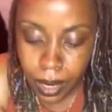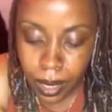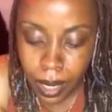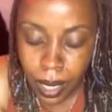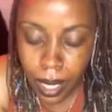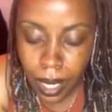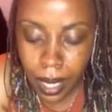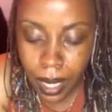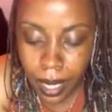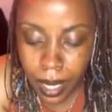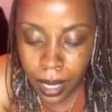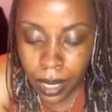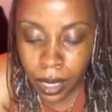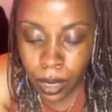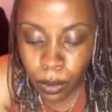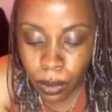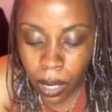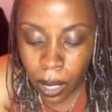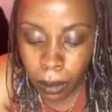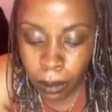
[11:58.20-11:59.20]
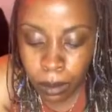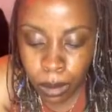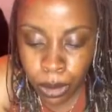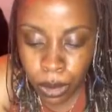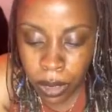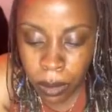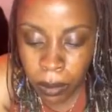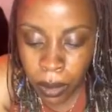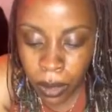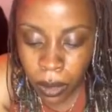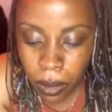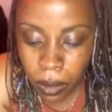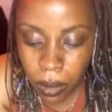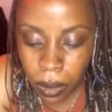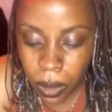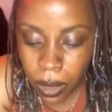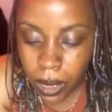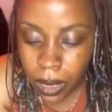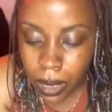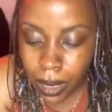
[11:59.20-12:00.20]
And I'm streaming
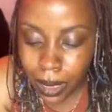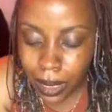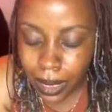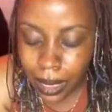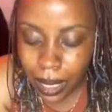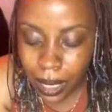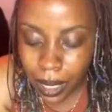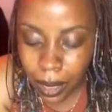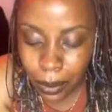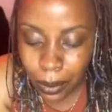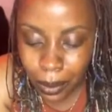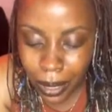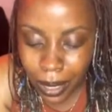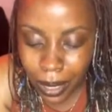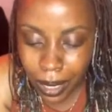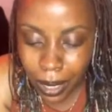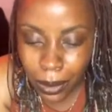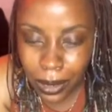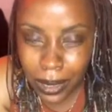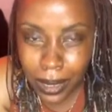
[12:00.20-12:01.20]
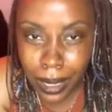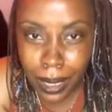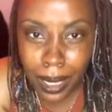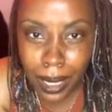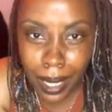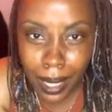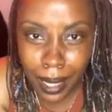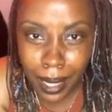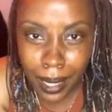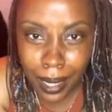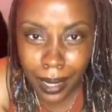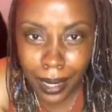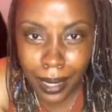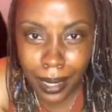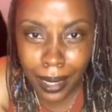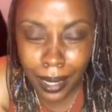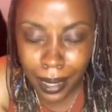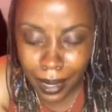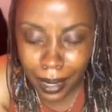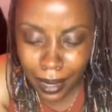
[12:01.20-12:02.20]
on Kick right now. Is it Kick?
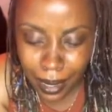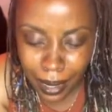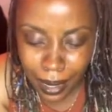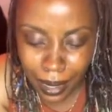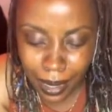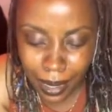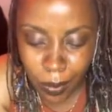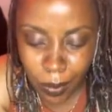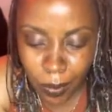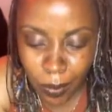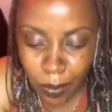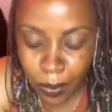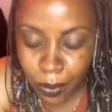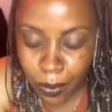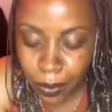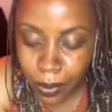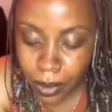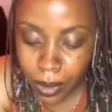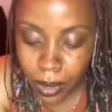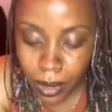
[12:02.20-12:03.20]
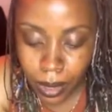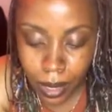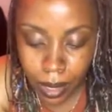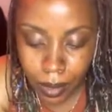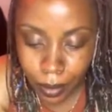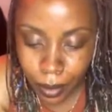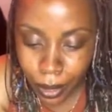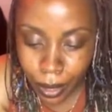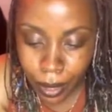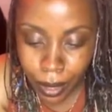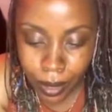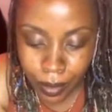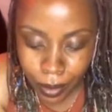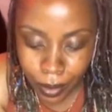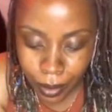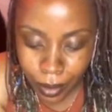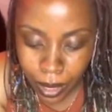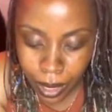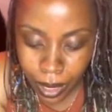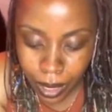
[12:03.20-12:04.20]
Never heard of it,
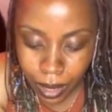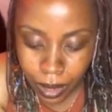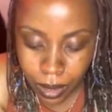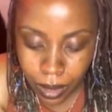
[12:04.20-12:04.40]
right?